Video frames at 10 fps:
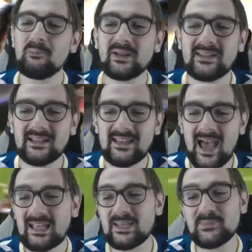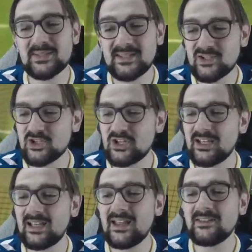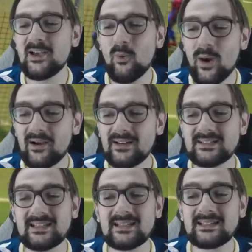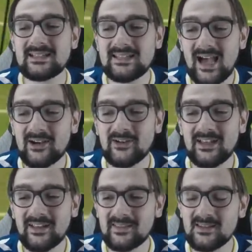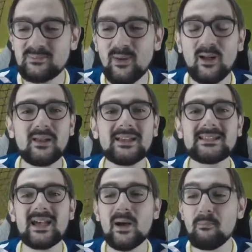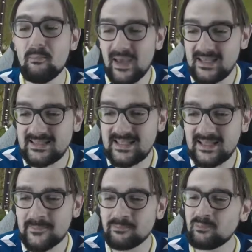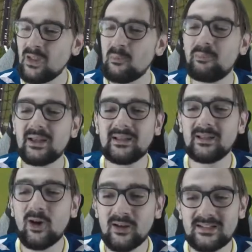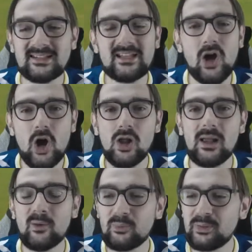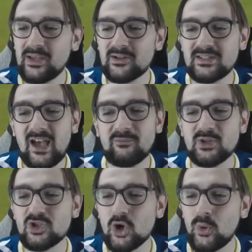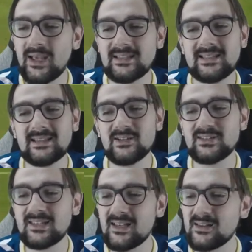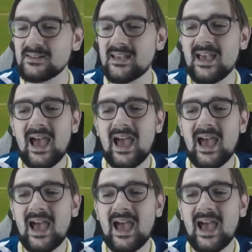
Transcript: But the attacking positioning, the awareness, and the desire to get this ball is amazing. But honestly, all our players have been showcasing their skills.